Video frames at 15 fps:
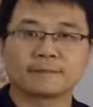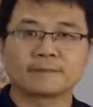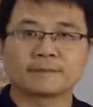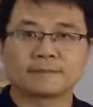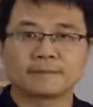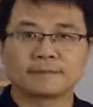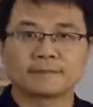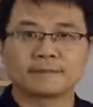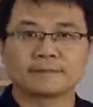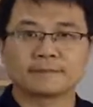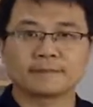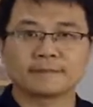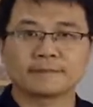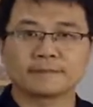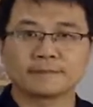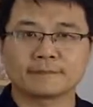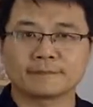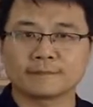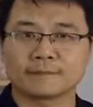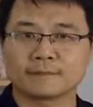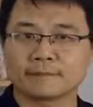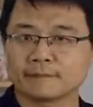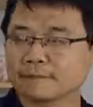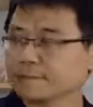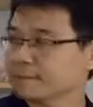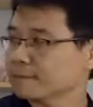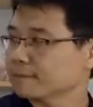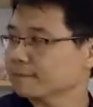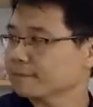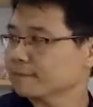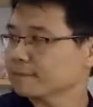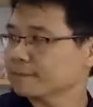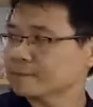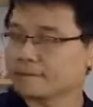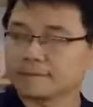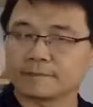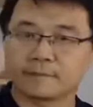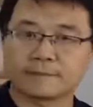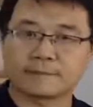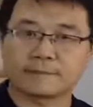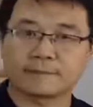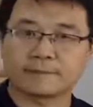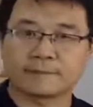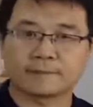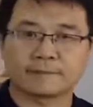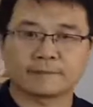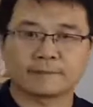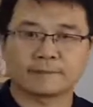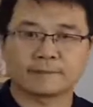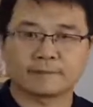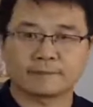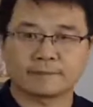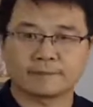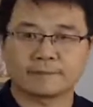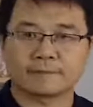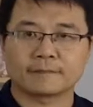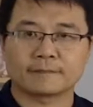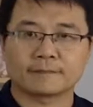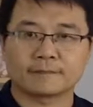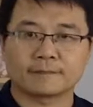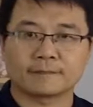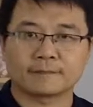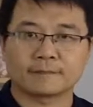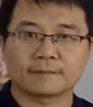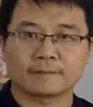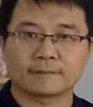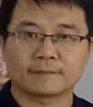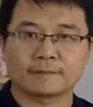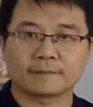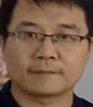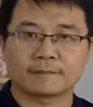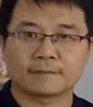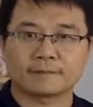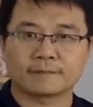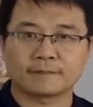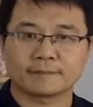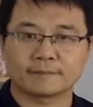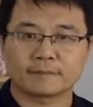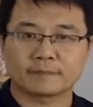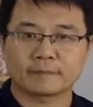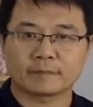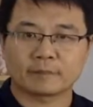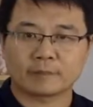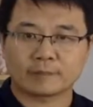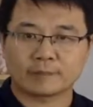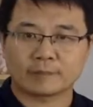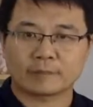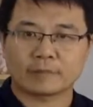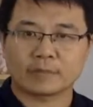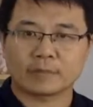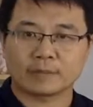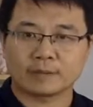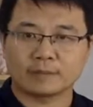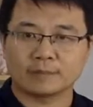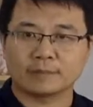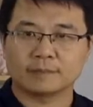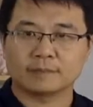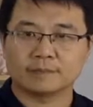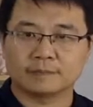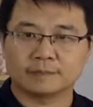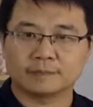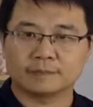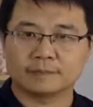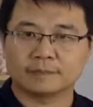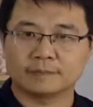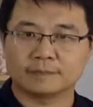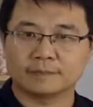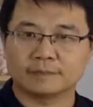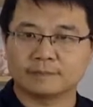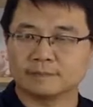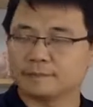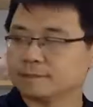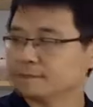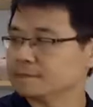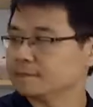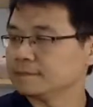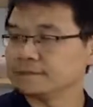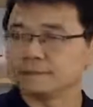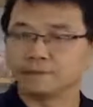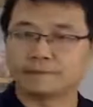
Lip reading: (silent)